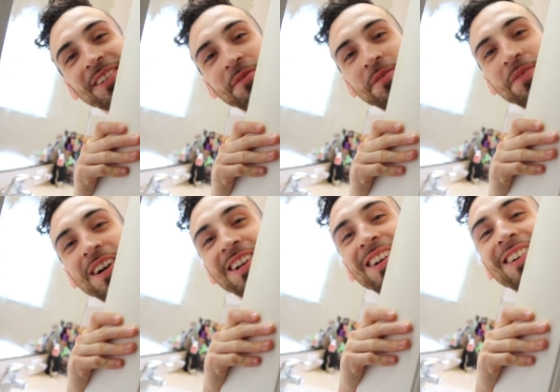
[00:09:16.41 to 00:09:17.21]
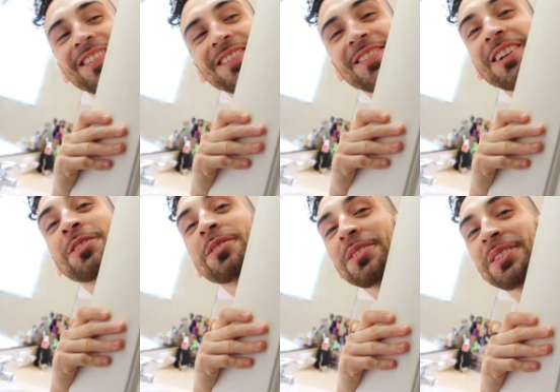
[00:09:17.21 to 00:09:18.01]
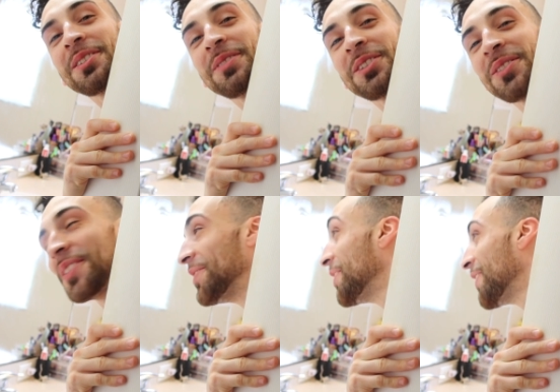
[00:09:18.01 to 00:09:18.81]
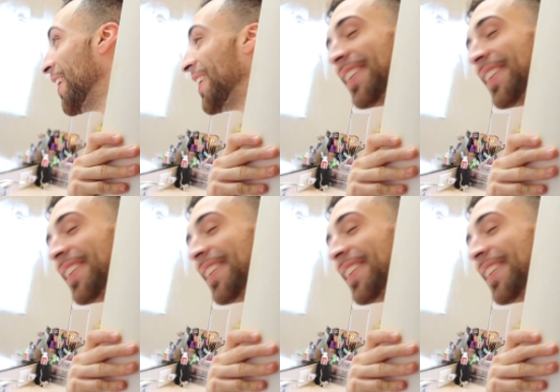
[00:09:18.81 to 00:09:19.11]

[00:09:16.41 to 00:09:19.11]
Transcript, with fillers: Give me my clothes. Why you don't see me through the mirror?